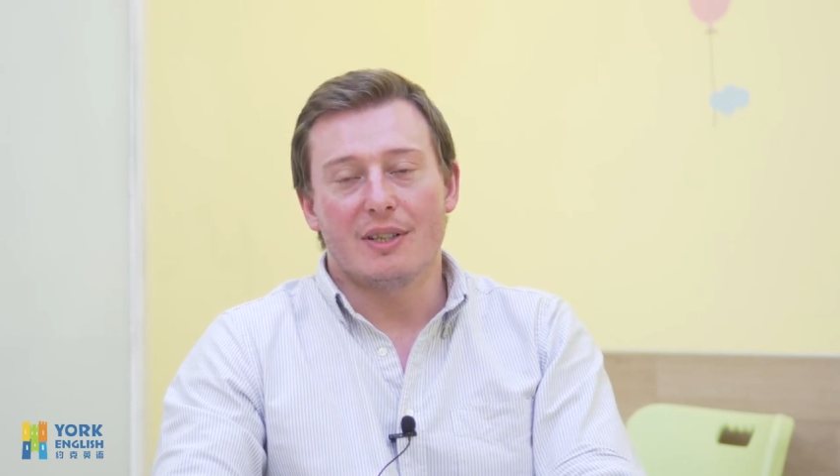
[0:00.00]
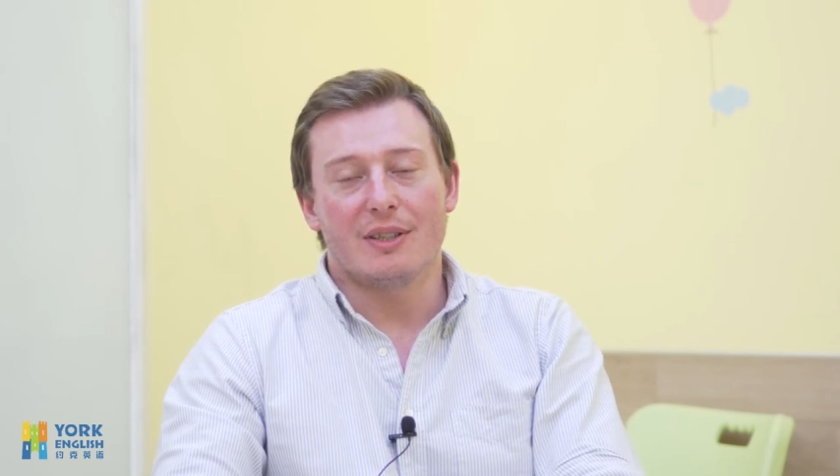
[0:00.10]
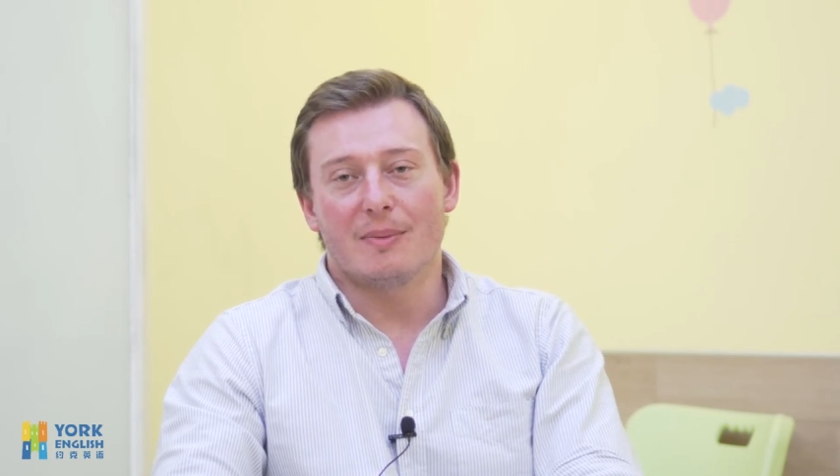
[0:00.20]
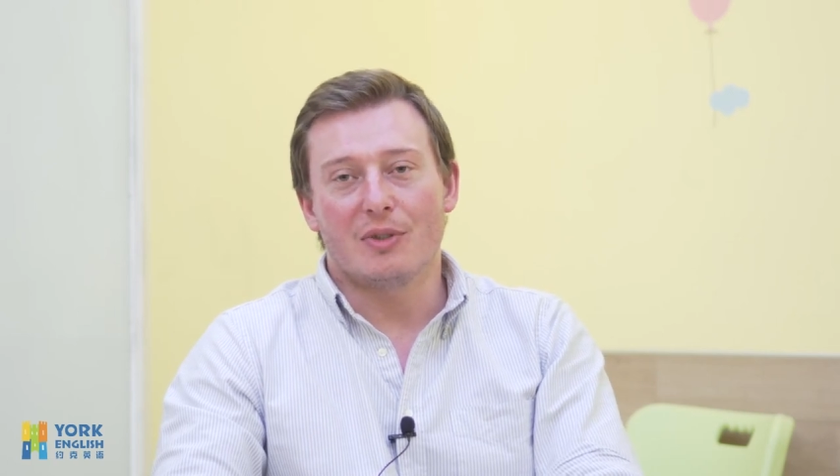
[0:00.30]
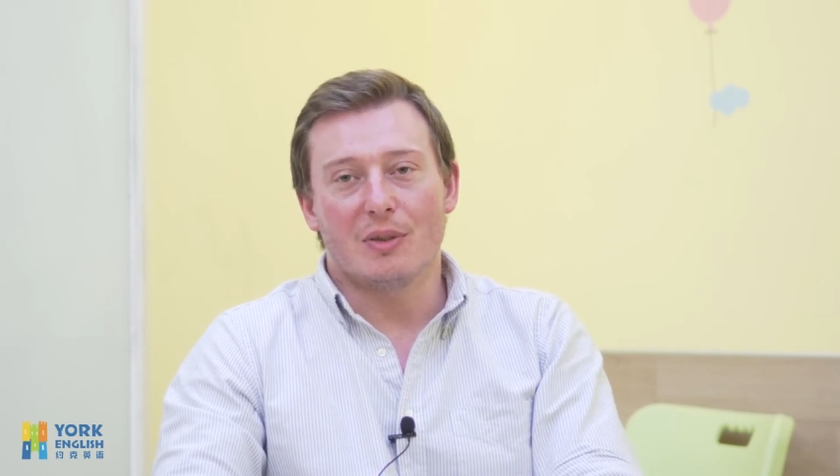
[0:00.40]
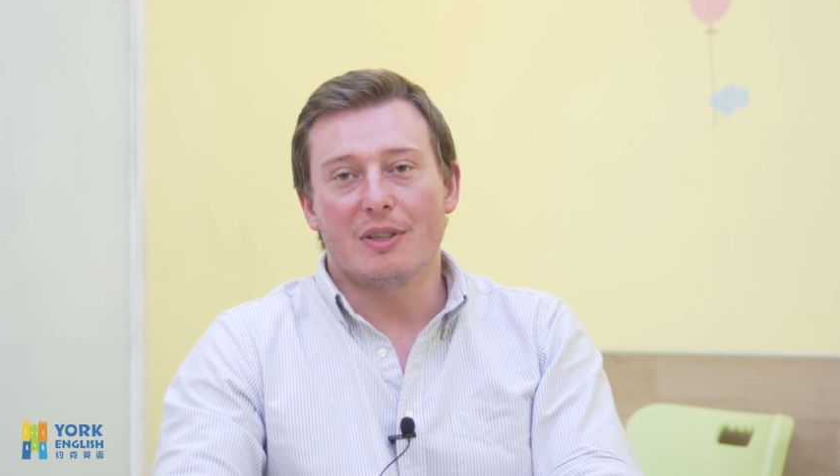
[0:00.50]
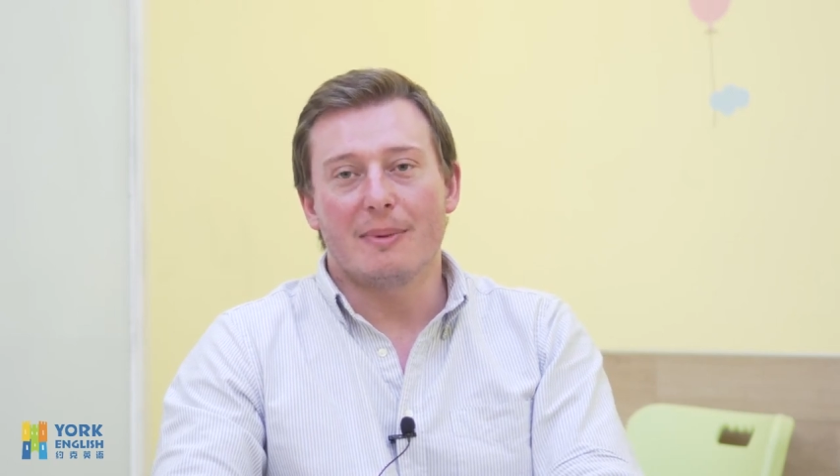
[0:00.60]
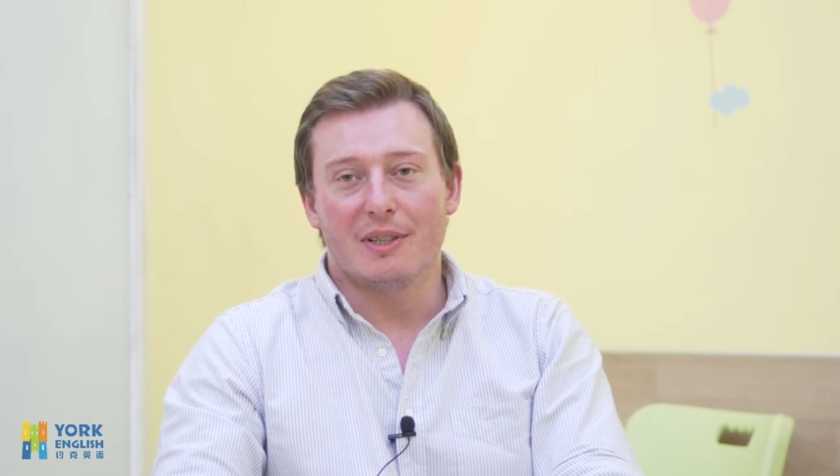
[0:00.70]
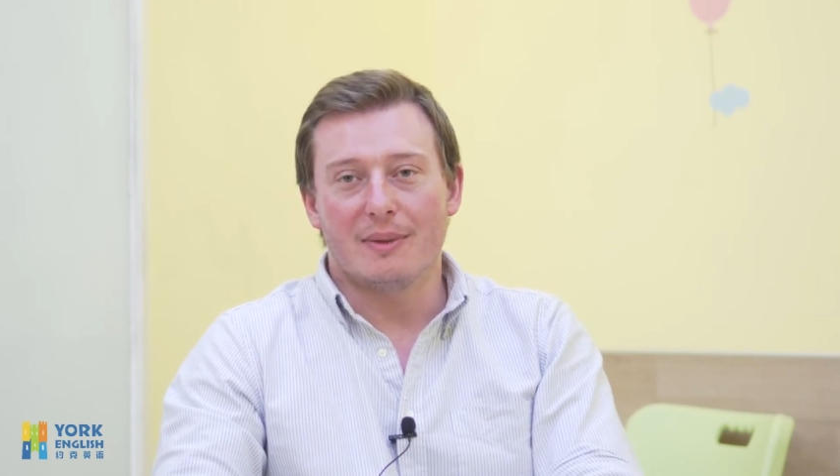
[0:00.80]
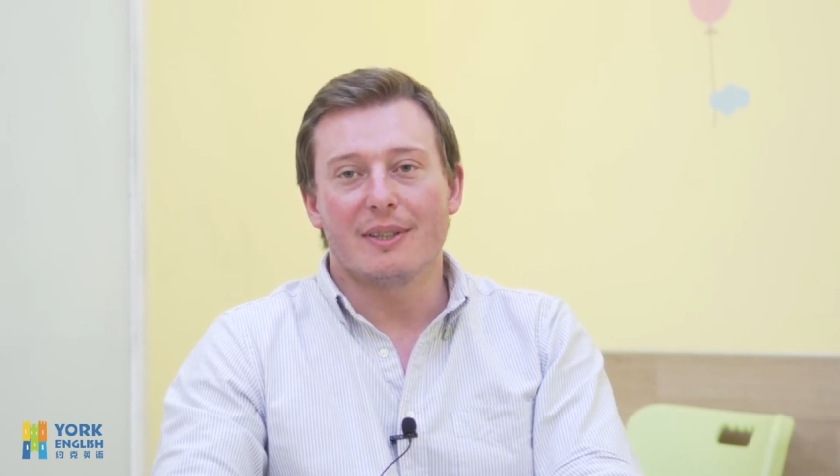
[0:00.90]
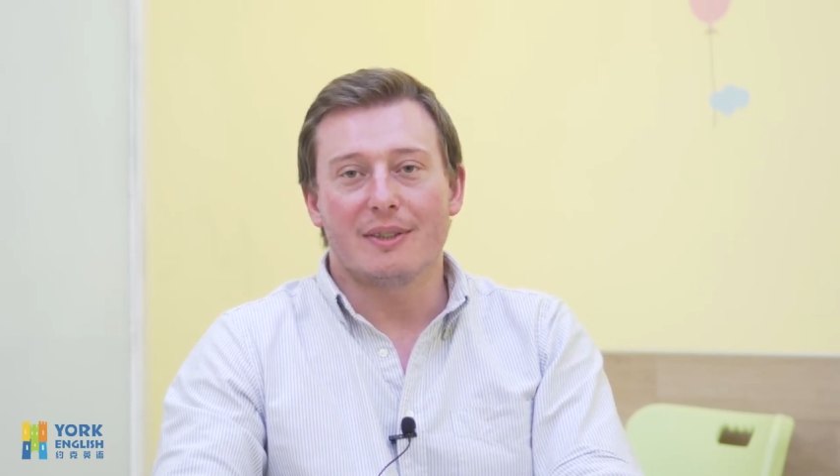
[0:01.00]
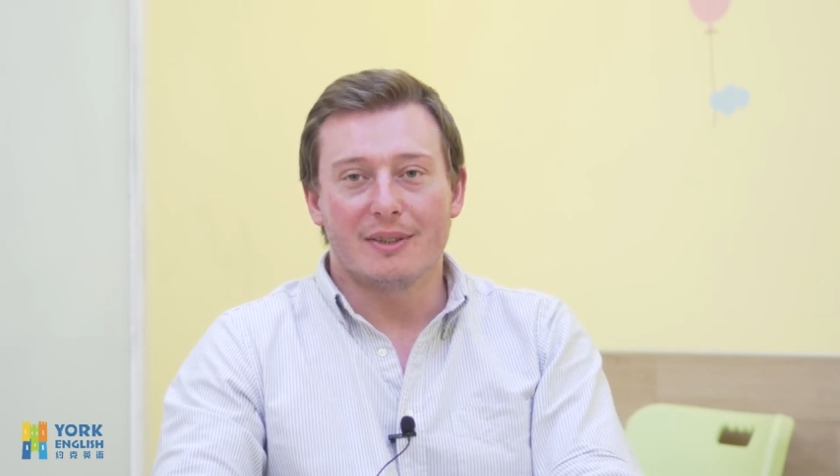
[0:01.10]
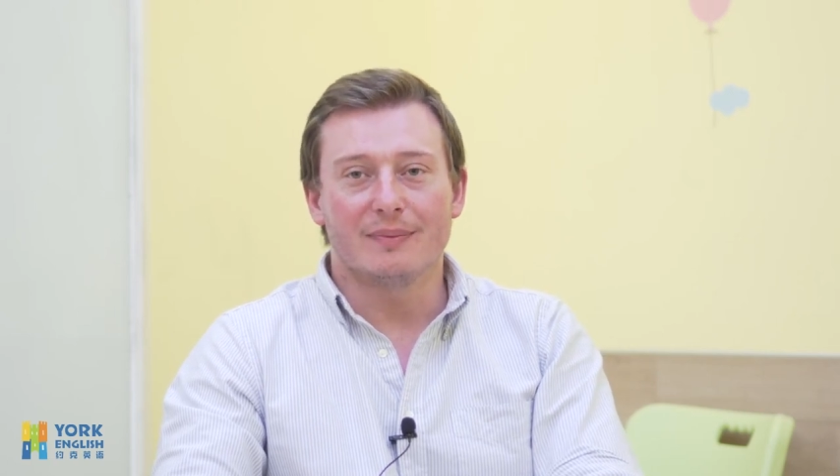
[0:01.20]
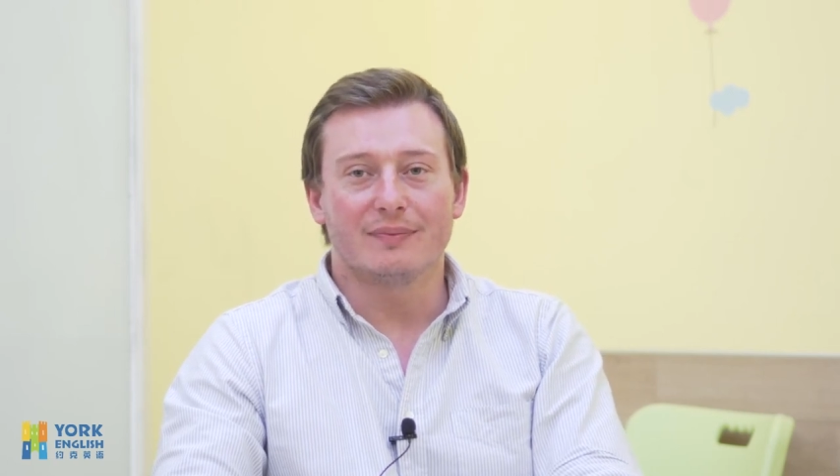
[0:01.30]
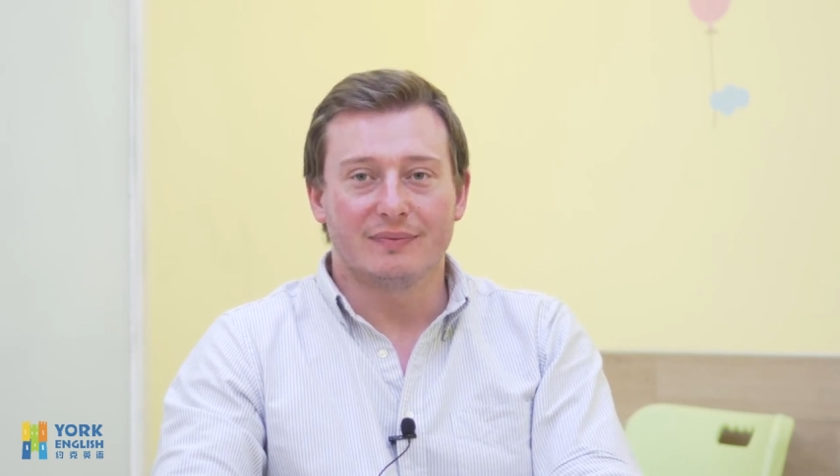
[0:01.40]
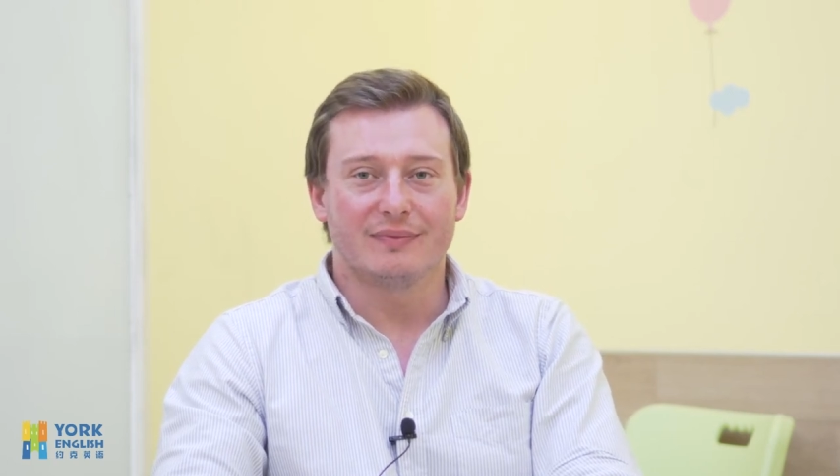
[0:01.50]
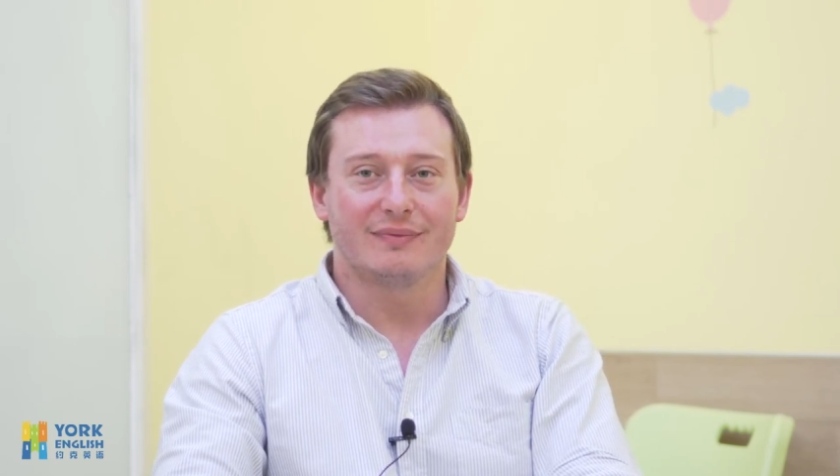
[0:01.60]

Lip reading: and I'm sure we'll get right to answer them.